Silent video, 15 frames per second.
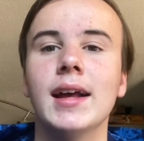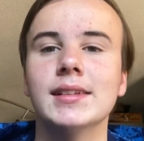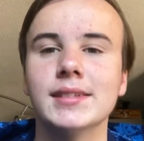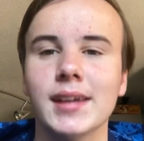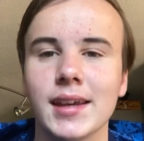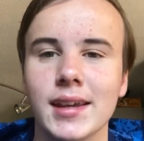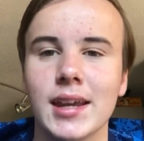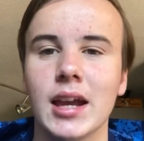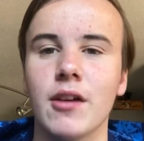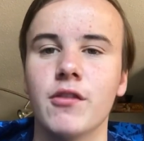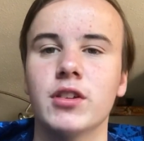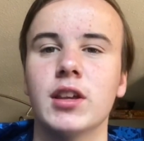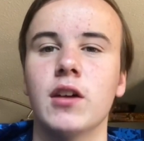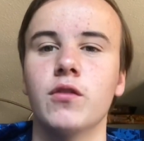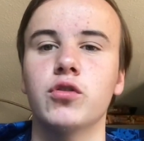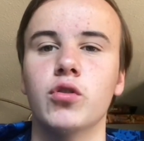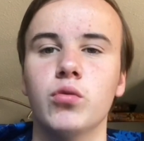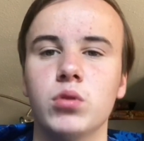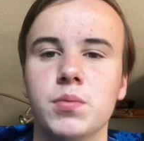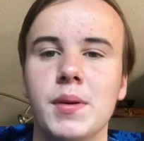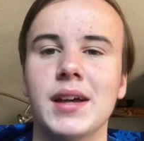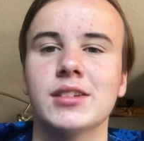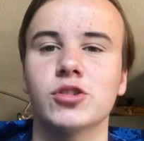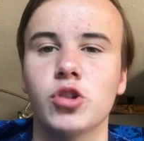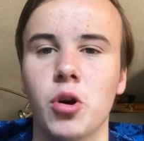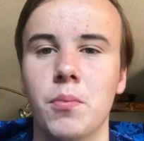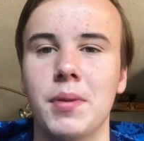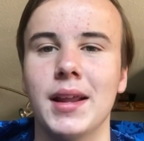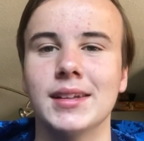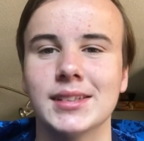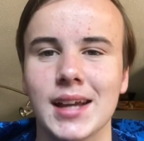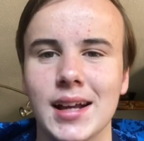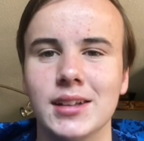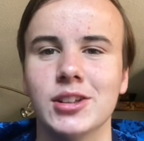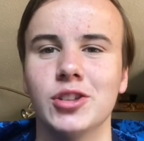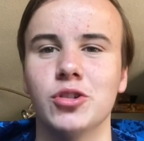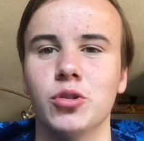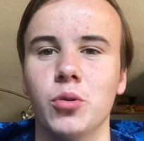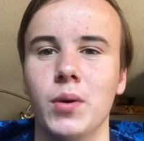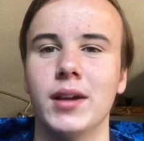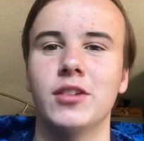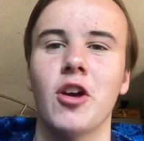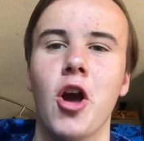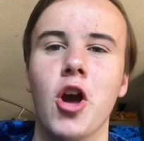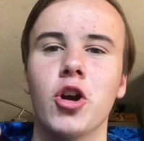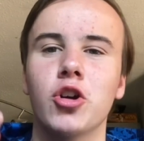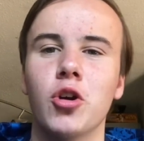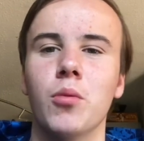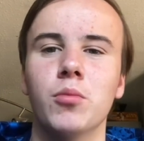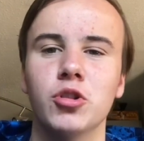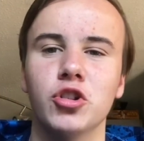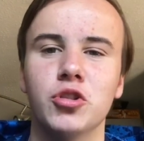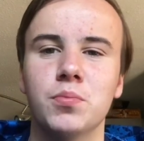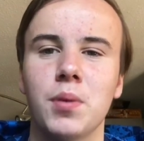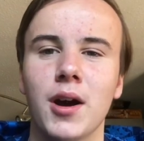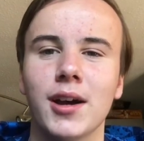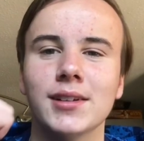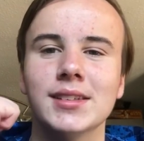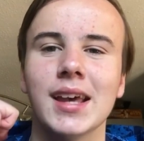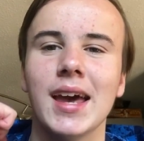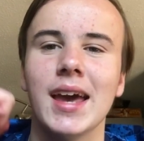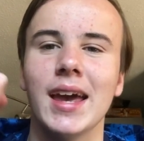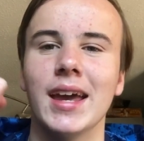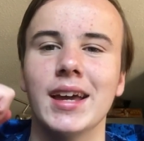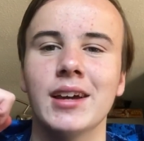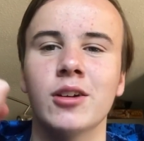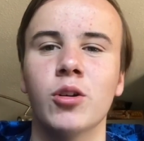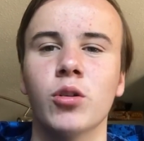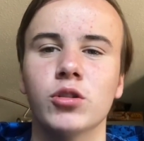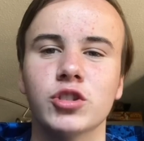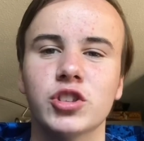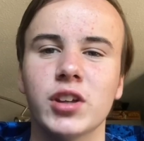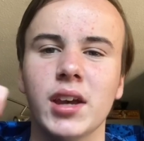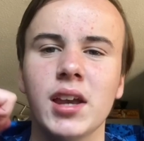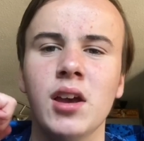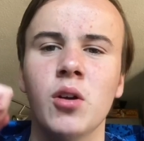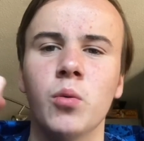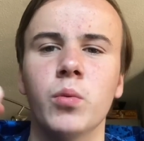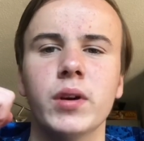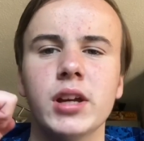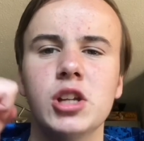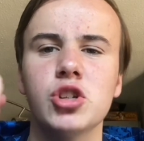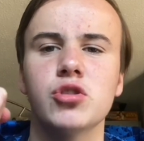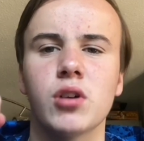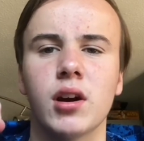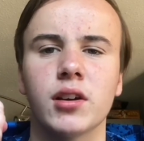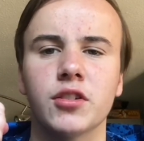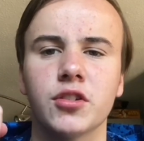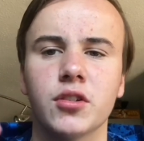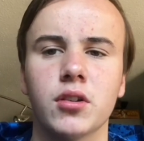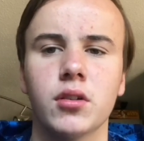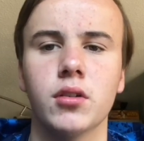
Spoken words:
Take care of yourselves. All the best. God bless. And as always, come on you Spurs. In Conte, we trust.